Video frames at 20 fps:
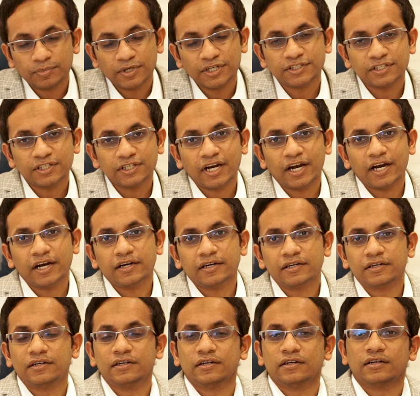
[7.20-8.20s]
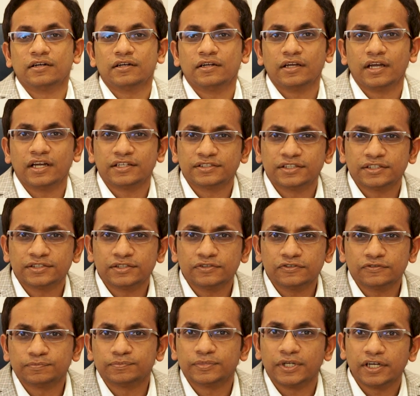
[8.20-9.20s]
patient had
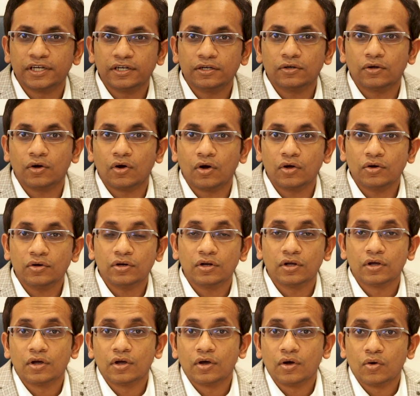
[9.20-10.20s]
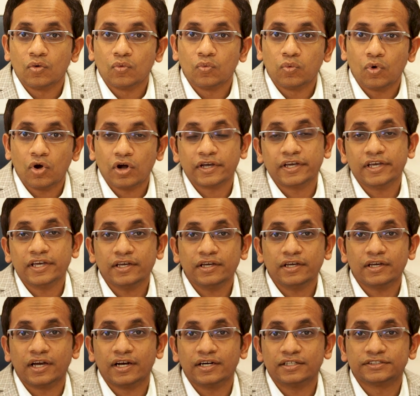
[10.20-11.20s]
excessive pain on
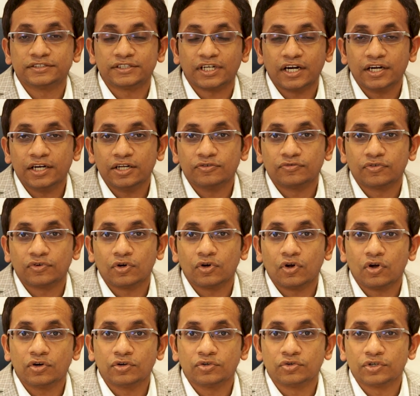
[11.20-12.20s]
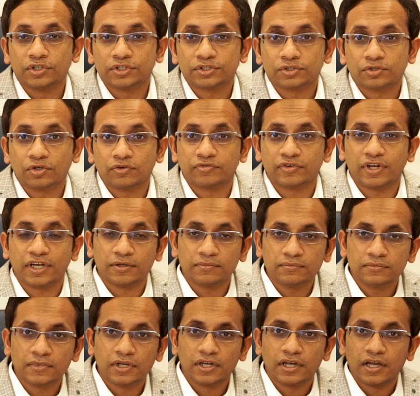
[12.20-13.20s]
walking and standing for a long duration of time,
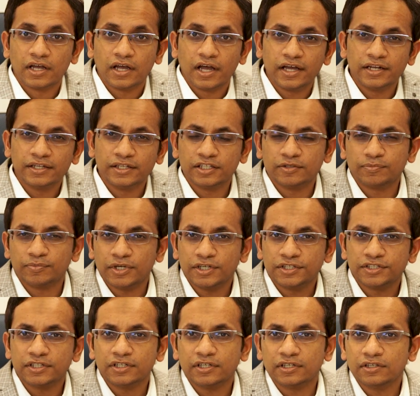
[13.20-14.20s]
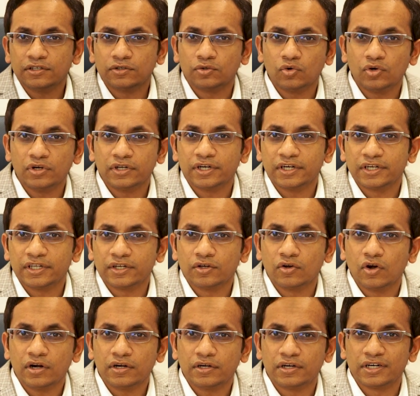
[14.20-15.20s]
and this patient told that he
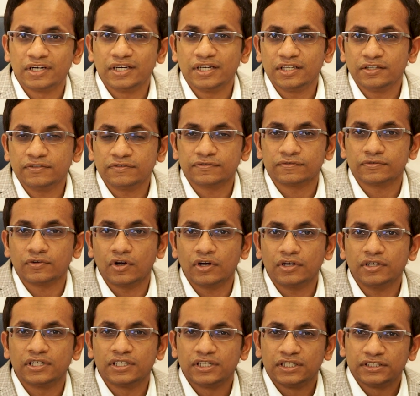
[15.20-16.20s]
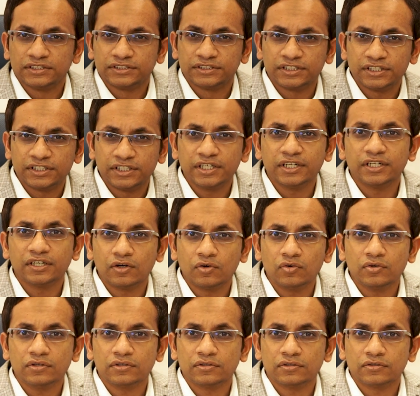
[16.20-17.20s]
got relief on sitting
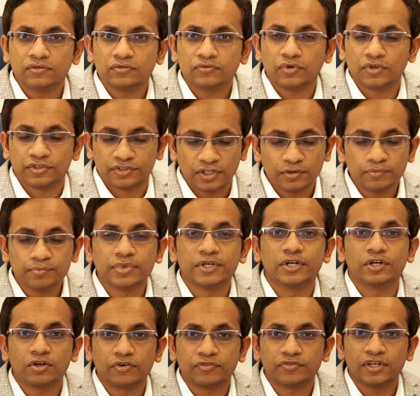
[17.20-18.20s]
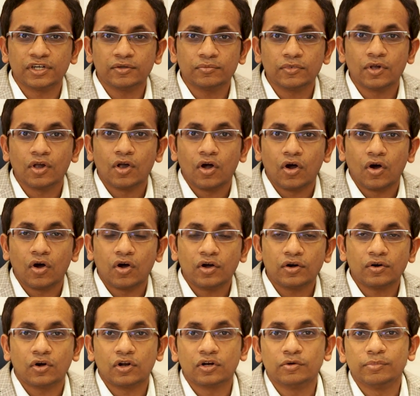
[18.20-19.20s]
down for some period of time
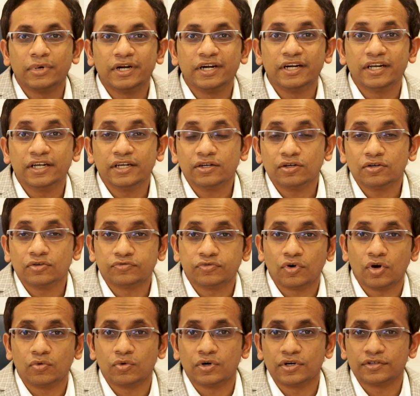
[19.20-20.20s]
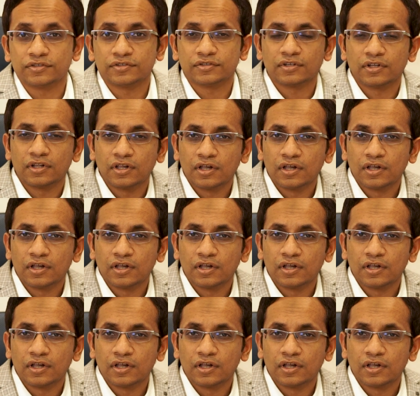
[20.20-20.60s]
or on bending forwards.